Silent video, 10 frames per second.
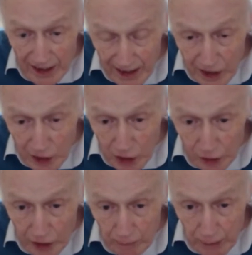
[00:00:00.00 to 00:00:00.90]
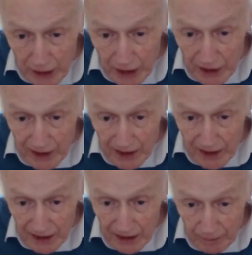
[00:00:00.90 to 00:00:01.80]
actually been,
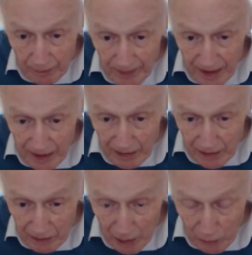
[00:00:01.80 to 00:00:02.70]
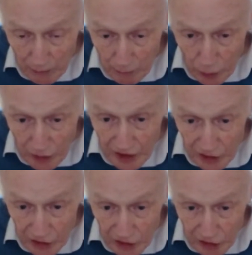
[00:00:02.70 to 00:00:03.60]
at one point in
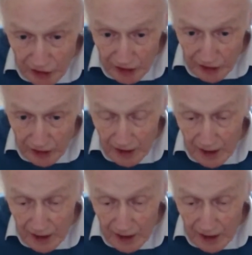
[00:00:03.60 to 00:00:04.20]
his career,